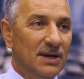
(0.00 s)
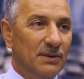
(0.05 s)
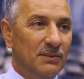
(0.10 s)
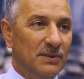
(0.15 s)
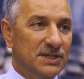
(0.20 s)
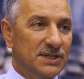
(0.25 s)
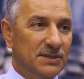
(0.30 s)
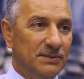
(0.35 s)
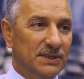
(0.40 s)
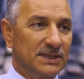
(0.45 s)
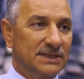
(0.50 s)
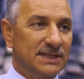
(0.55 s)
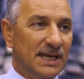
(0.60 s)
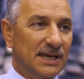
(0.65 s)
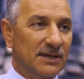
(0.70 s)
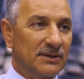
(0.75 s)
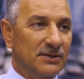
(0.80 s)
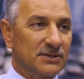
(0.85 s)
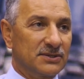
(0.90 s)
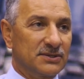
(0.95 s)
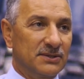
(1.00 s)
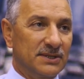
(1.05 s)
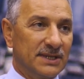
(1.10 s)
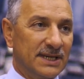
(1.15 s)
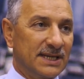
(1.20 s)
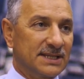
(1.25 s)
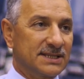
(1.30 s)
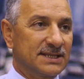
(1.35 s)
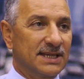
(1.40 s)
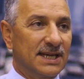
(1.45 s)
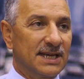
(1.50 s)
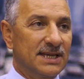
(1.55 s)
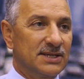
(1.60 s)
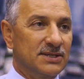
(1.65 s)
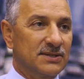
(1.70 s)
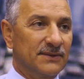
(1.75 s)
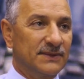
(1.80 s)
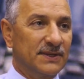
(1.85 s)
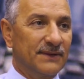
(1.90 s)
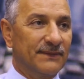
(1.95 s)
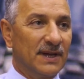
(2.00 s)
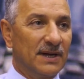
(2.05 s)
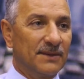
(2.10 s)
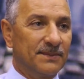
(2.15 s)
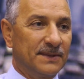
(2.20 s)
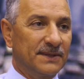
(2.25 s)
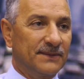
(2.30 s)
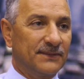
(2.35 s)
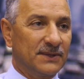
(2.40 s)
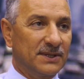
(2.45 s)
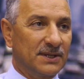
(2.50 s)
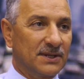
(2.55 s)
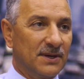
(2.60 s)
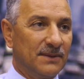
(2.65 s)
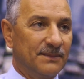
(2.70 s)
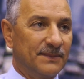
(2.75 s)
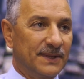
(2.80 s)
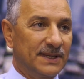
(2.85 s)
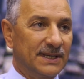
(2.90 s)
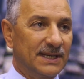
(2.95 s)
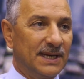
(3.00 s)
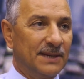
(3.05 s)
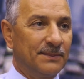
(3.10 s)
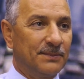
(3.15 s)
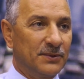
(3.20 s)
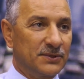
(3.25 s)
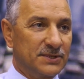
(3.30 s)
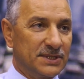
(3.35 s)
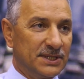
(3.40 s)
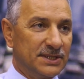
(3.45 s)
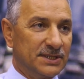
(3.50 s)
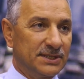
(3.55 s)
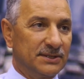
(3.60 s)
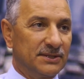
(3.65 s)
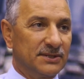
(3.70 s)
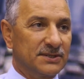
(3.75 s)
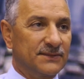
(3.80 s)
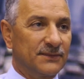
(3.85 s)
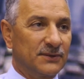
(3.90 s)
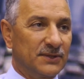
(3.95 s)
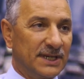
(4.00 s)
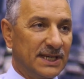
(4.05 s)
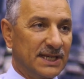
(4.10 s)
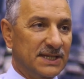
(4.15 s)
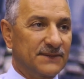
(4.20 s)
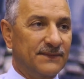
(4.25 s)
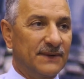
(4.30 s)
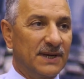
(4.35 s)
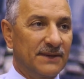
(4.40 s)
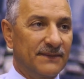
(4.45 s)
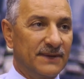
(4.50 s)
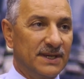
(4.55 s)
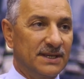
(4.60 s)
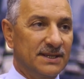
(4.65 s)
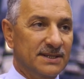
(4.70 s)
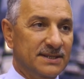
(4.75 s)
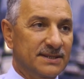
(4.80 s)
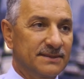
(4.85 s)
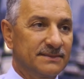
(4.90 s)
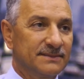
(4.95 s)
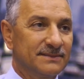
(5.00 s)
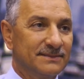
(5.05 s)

which will take us to the next stage of development for the company and position us for the next 5 years.